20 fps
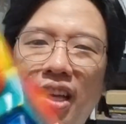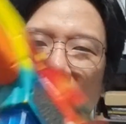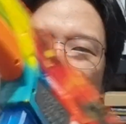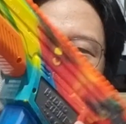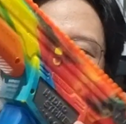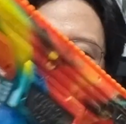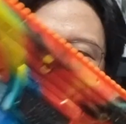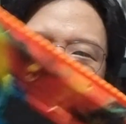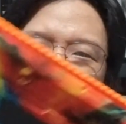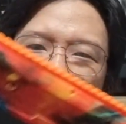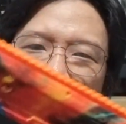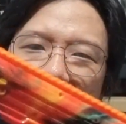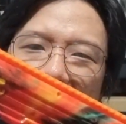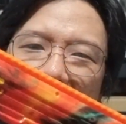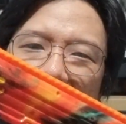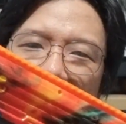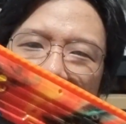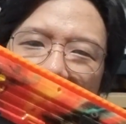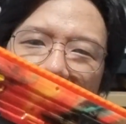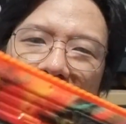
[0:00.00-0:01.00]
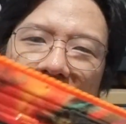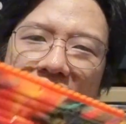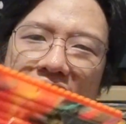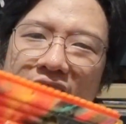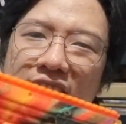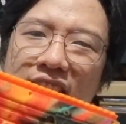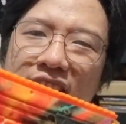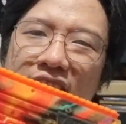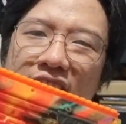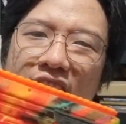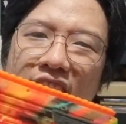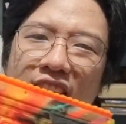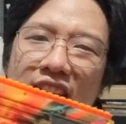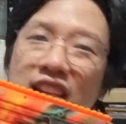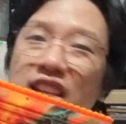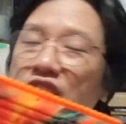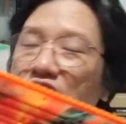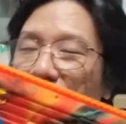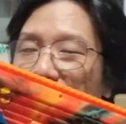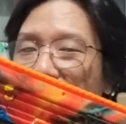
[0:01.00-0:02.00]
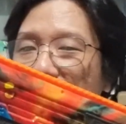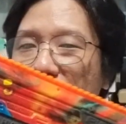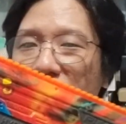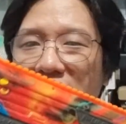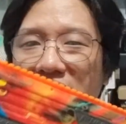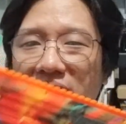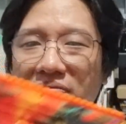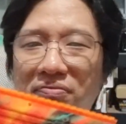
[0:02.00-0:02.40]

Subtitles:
It's a niche,